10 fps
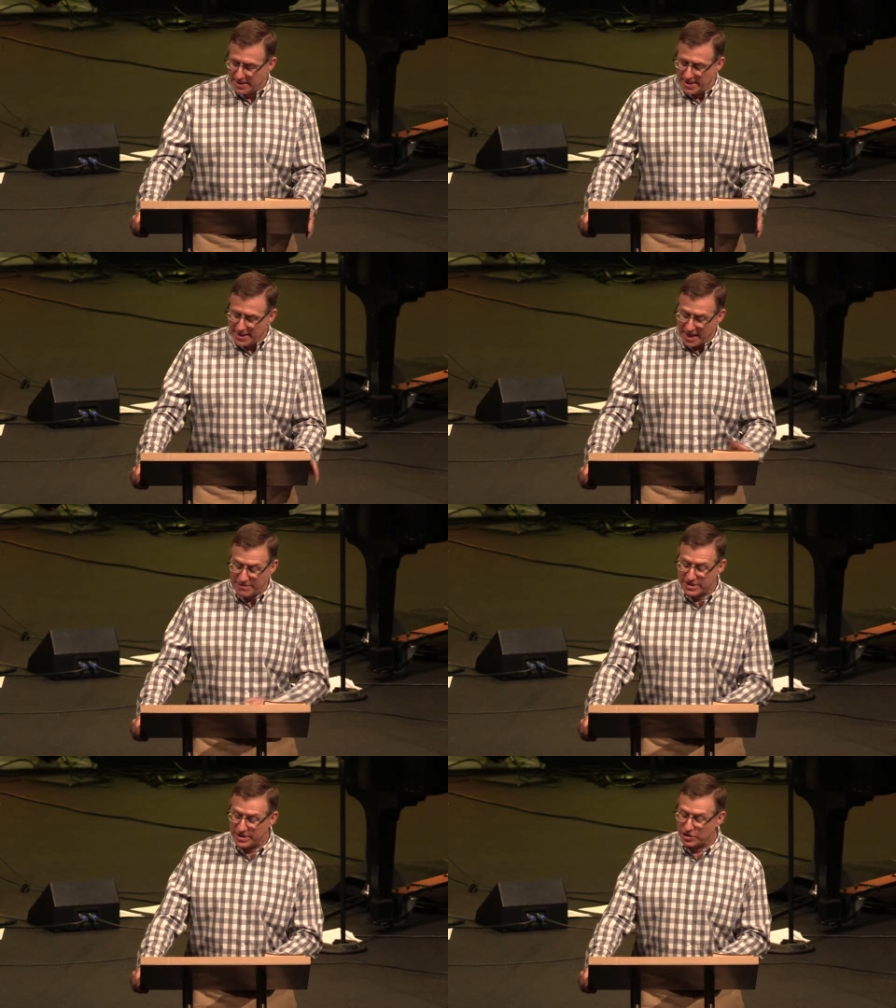Now,
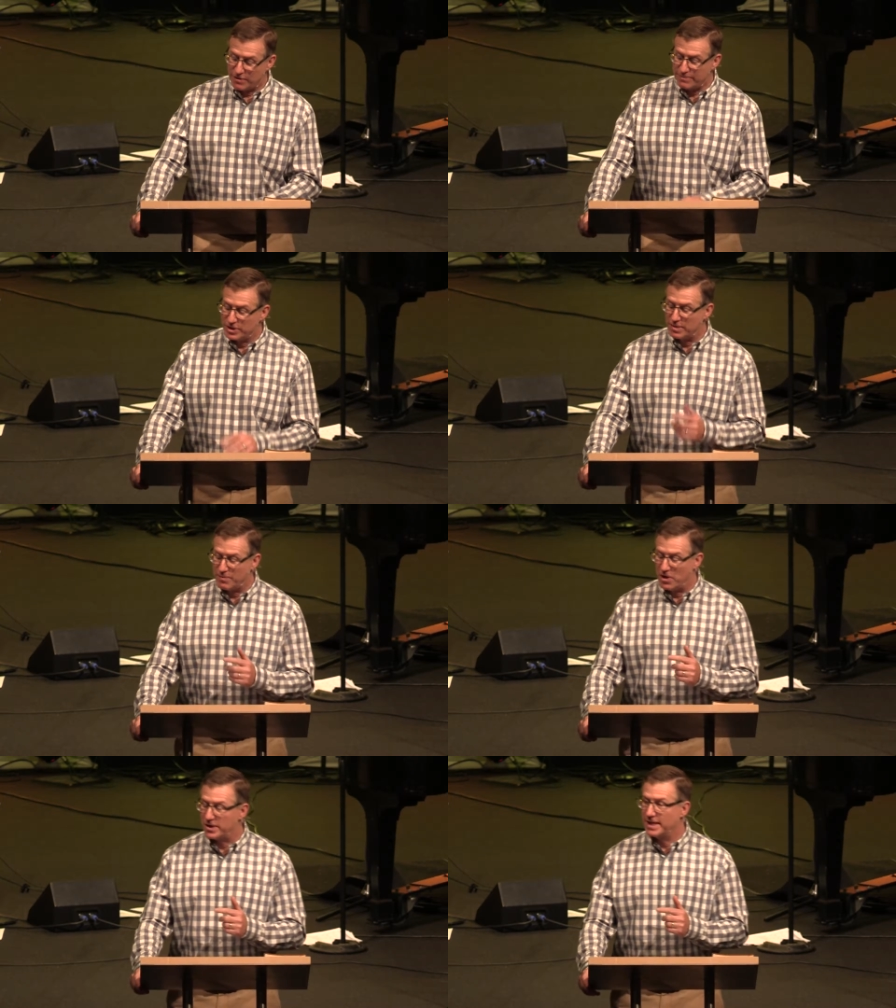this description that
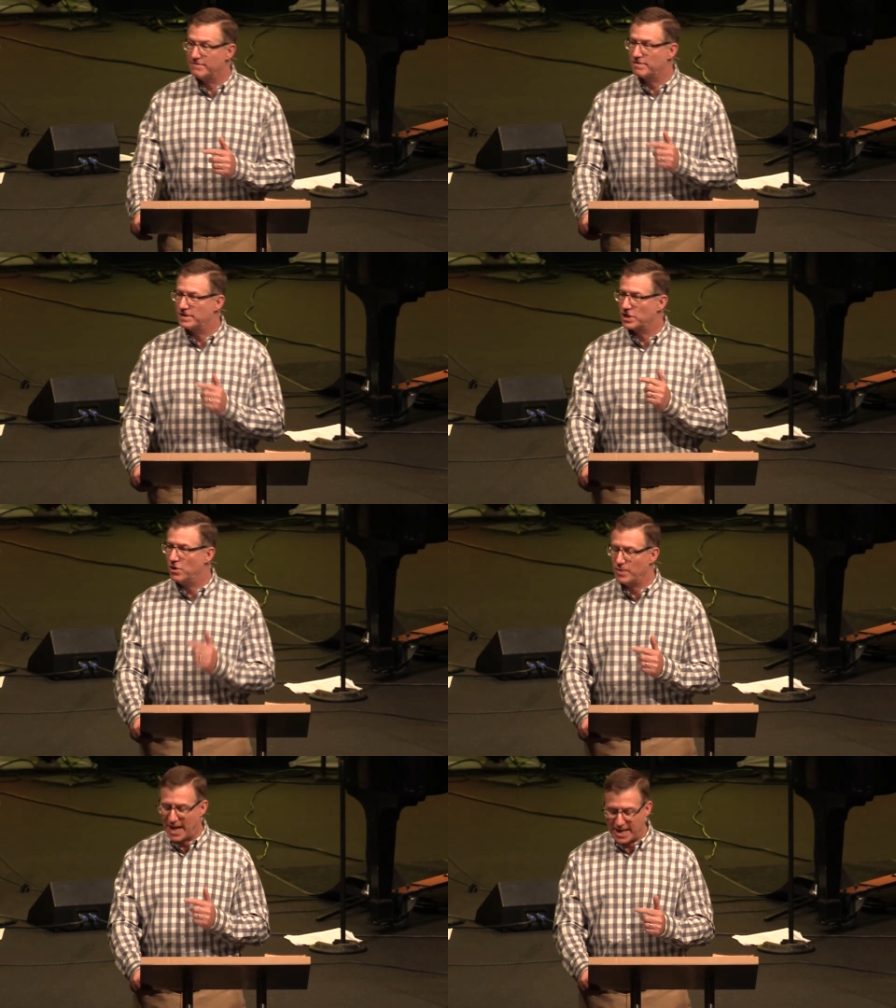Paul gives of his
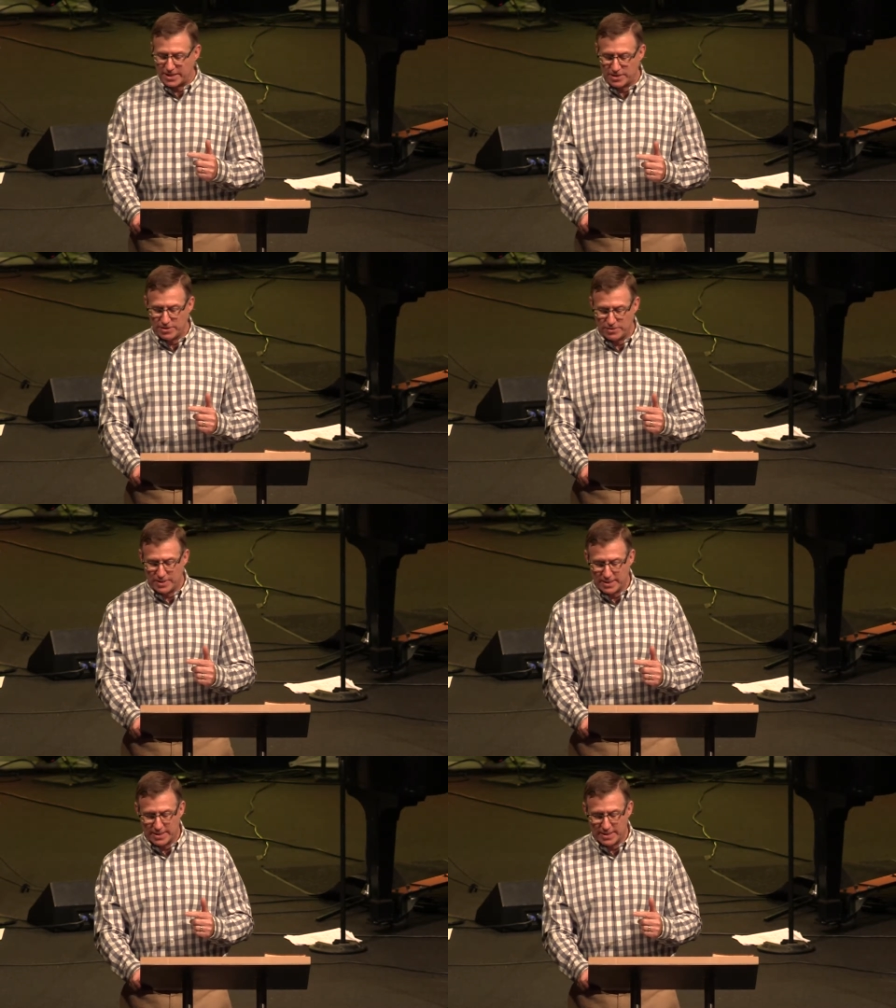own attitude,